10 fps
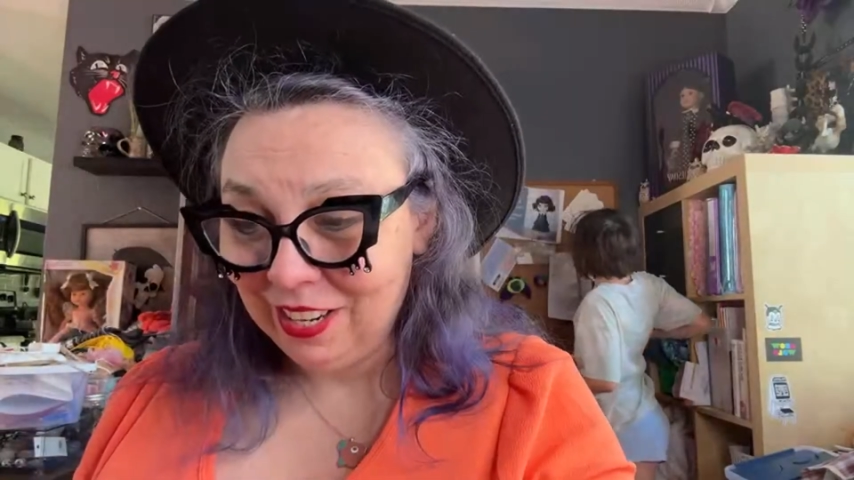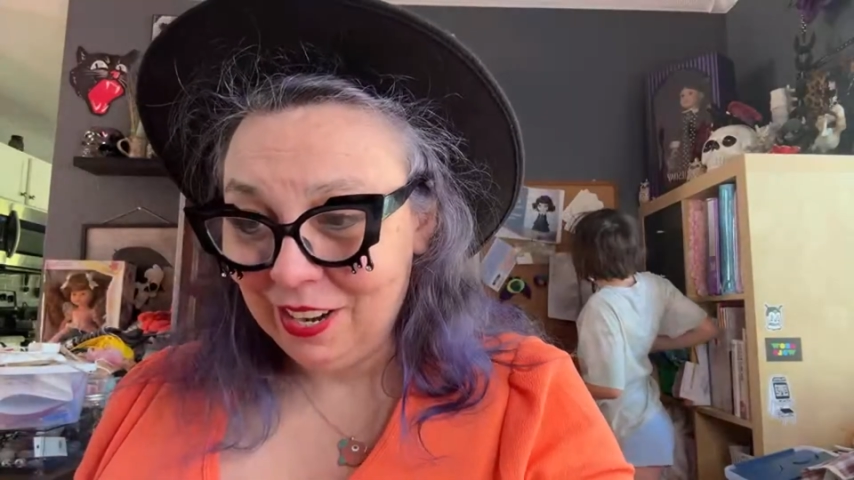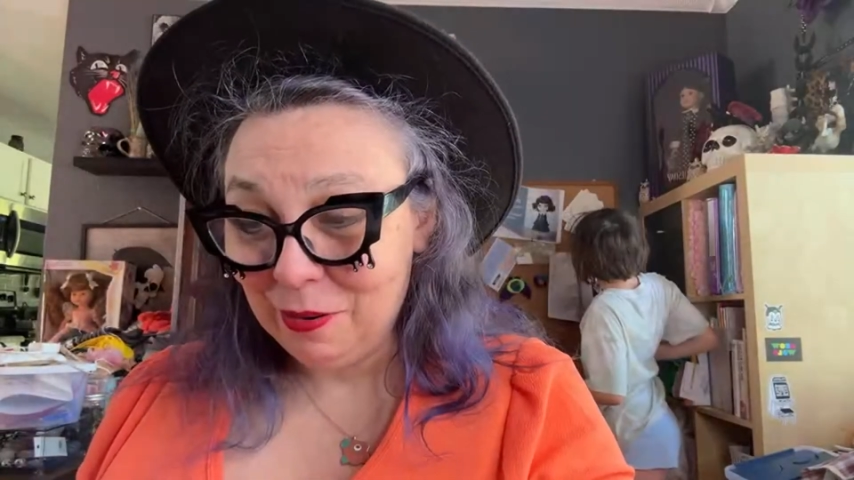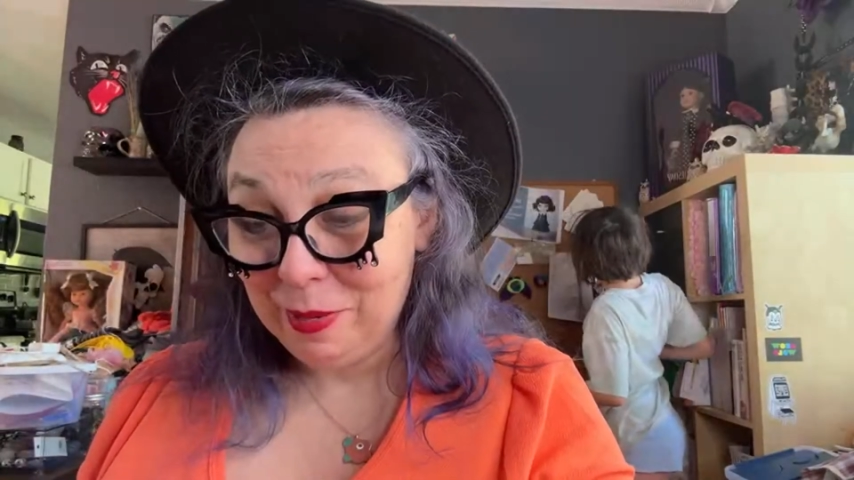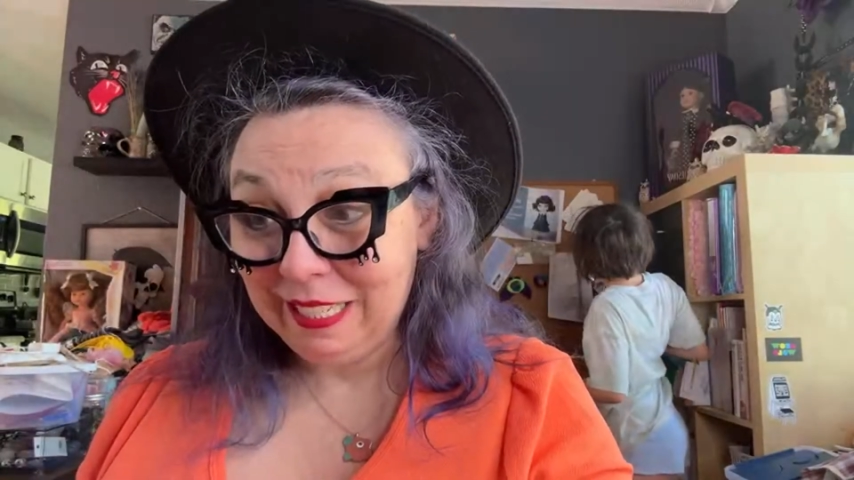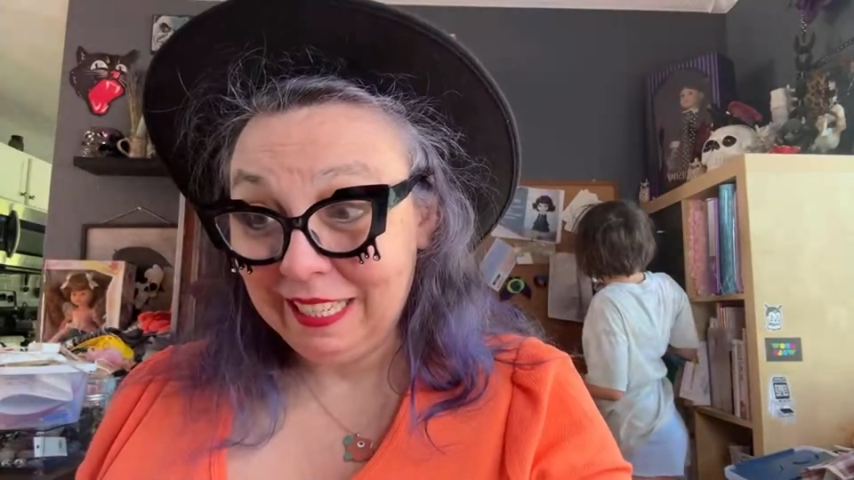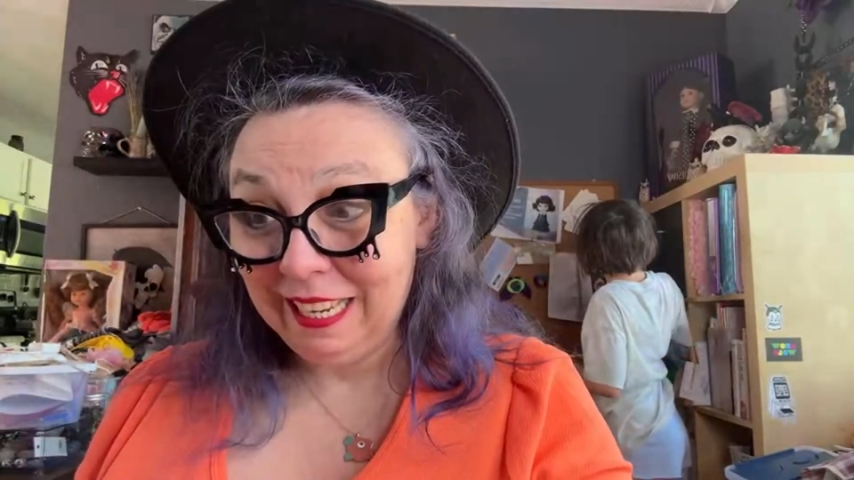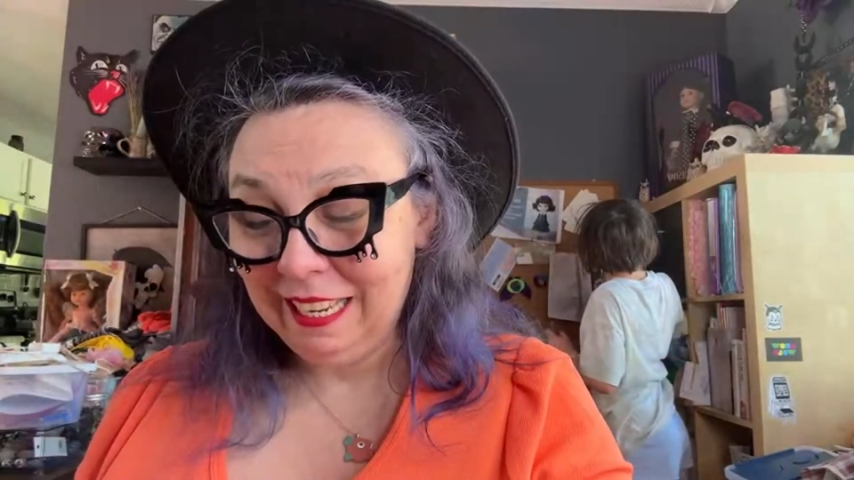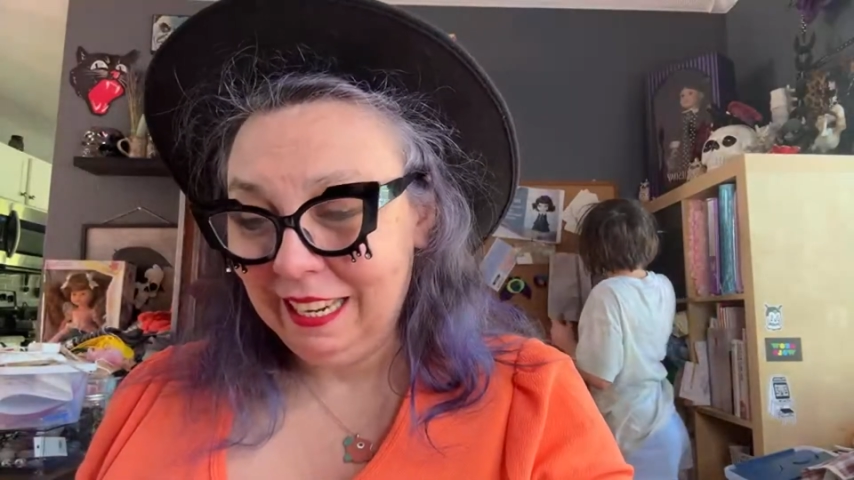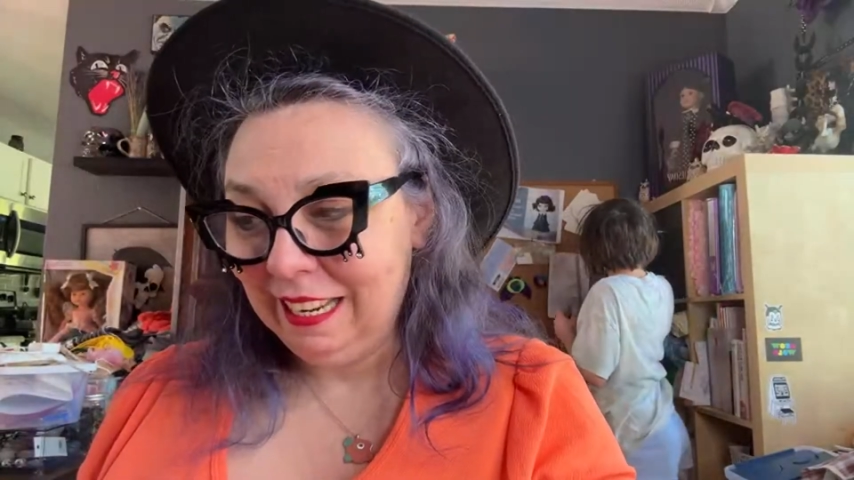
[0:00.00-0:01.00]
be
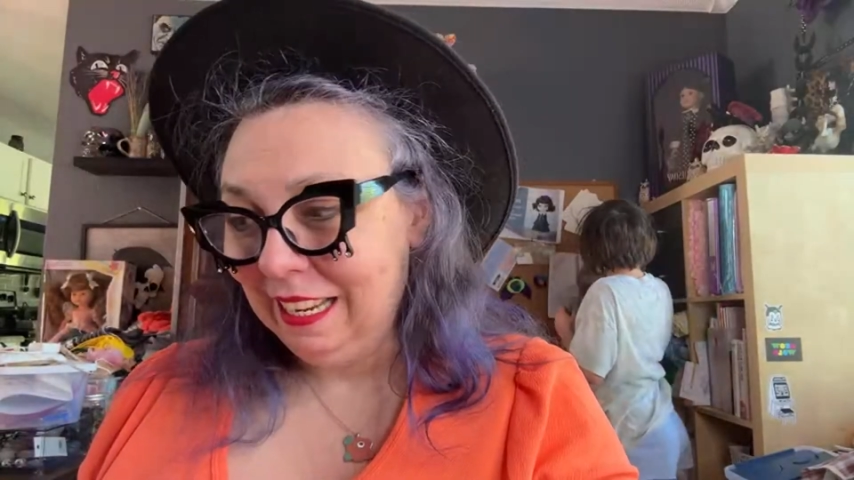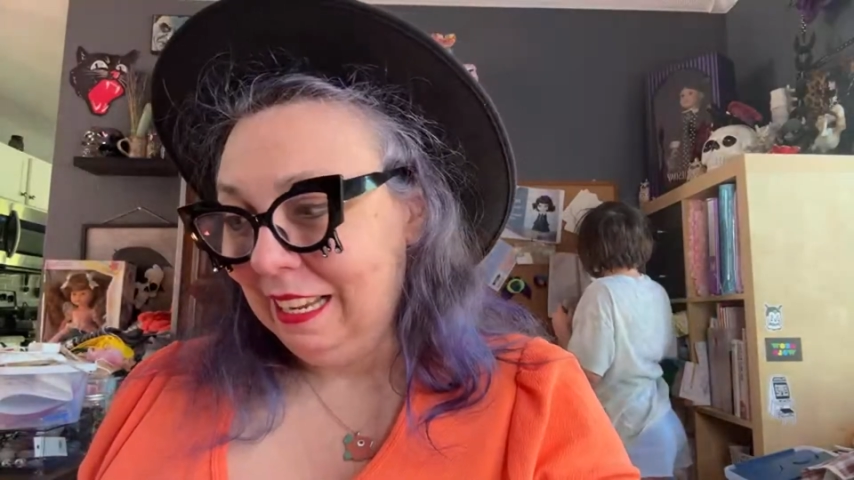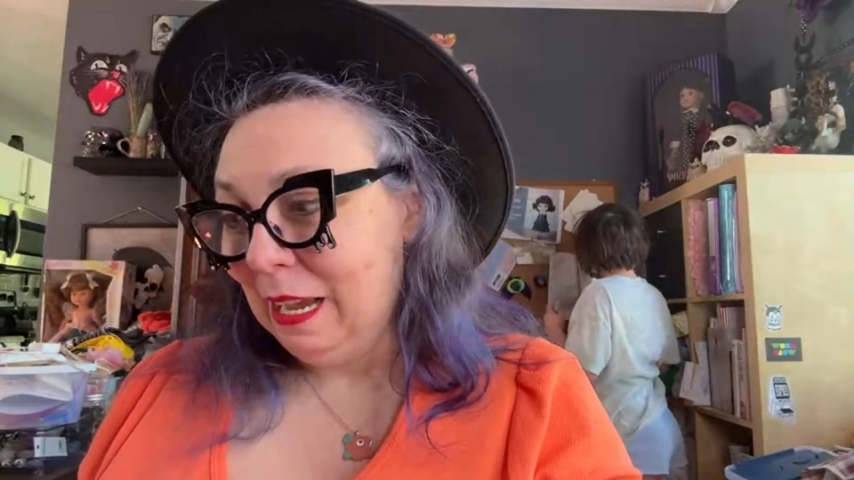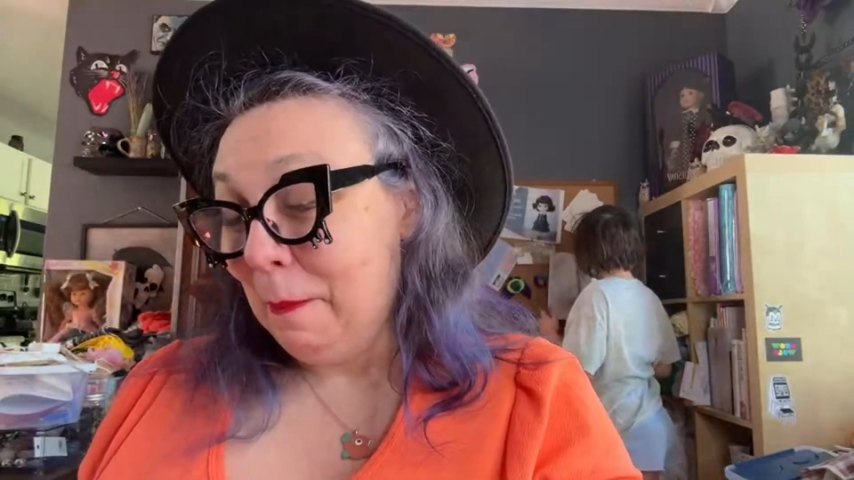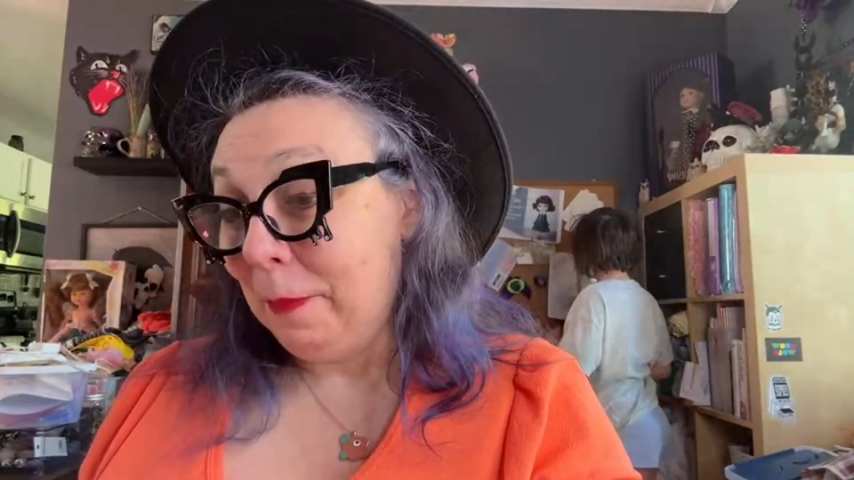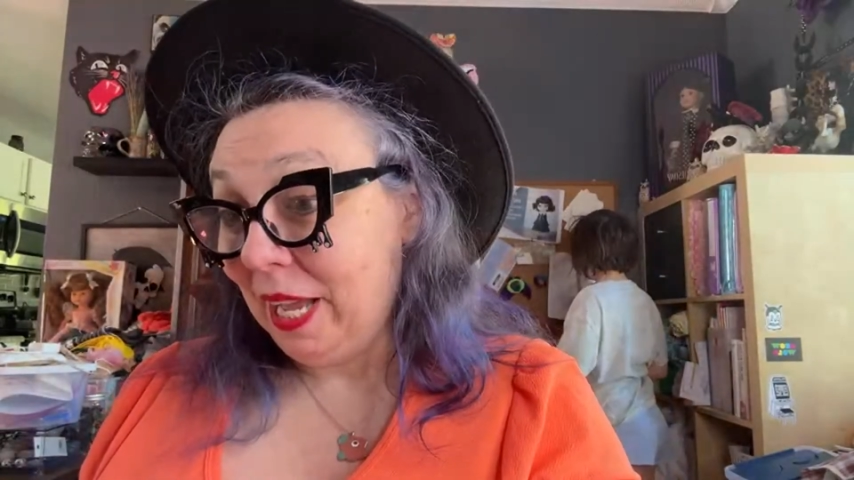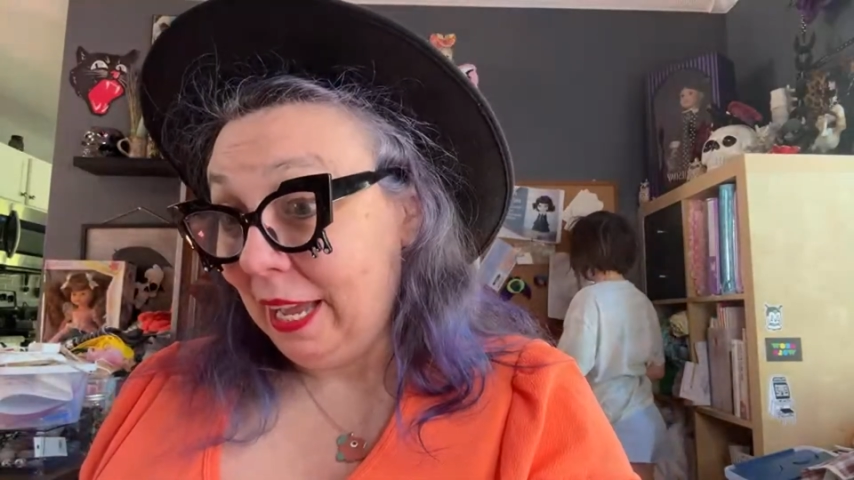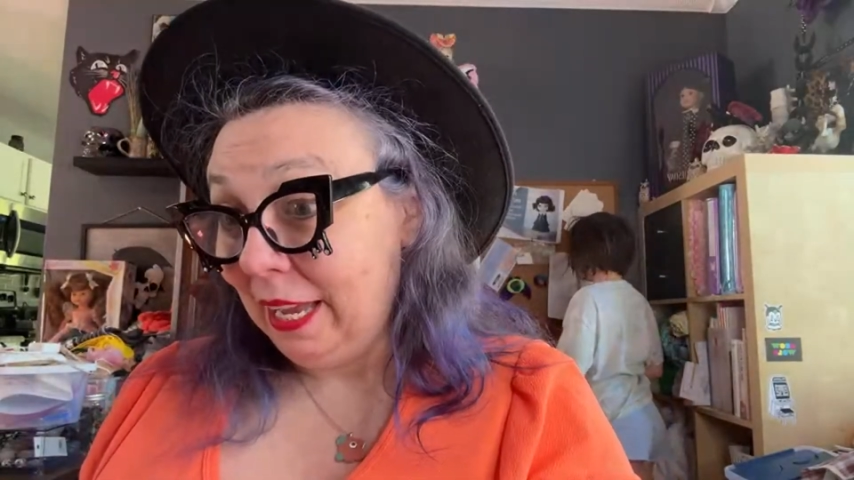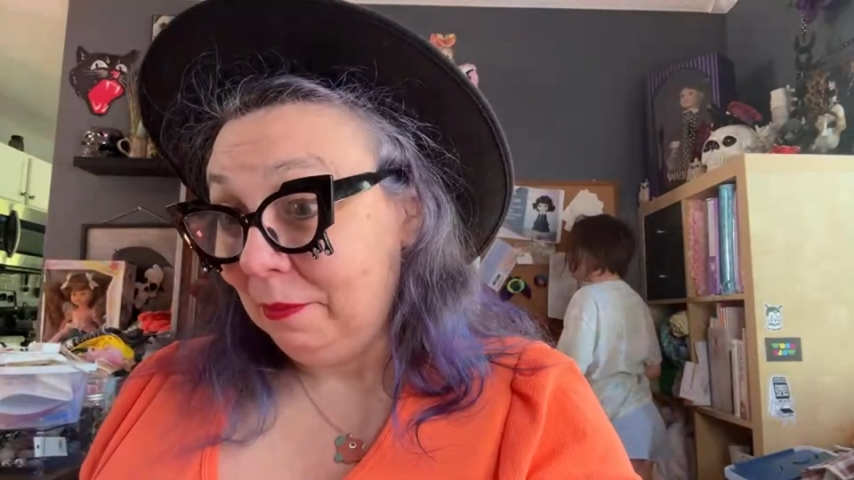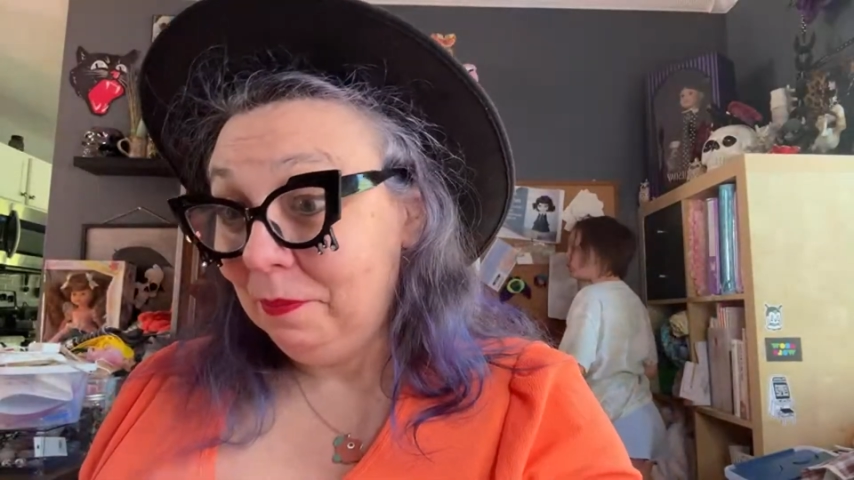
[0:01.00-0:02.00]
done. But